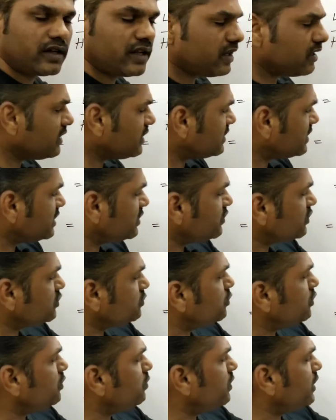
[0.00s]
is
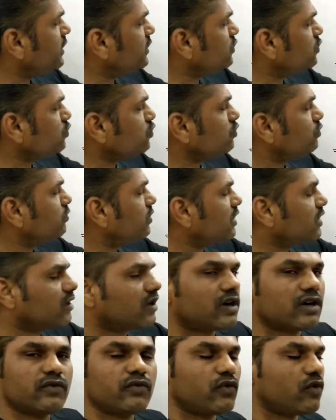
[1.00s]
divisible by 2 but
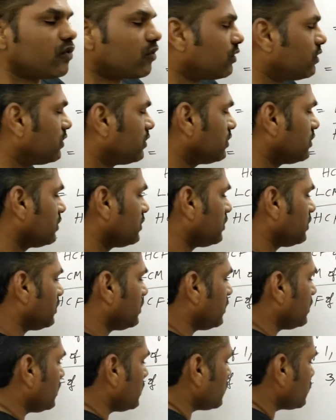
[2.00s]
not 4.
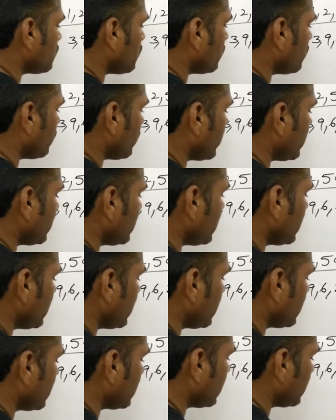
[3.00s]
So
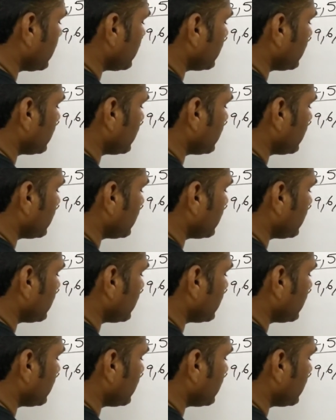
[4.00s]
20.